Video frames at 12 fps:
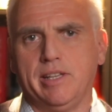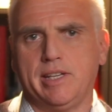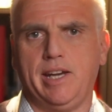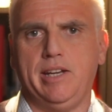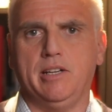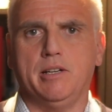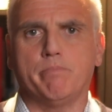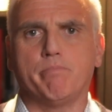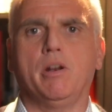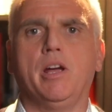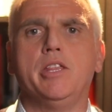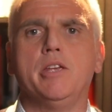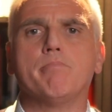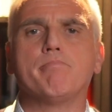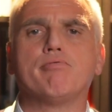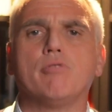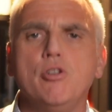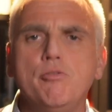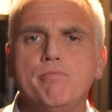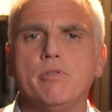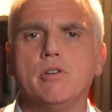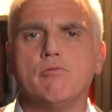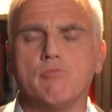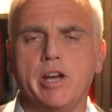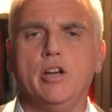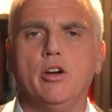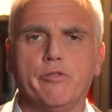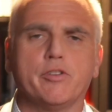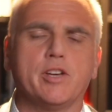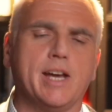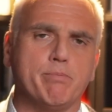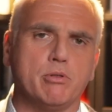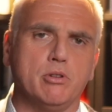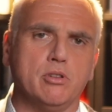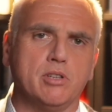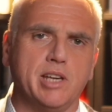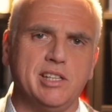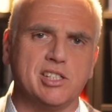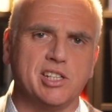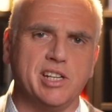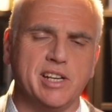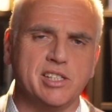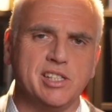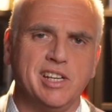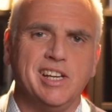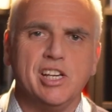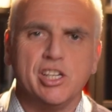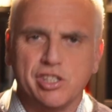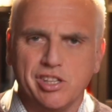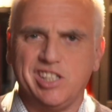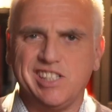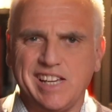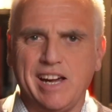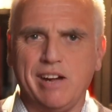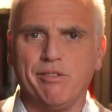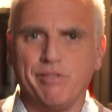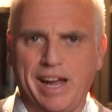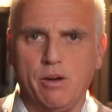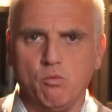the gain and apply the appropriate rate of capital gains tax. So this is how that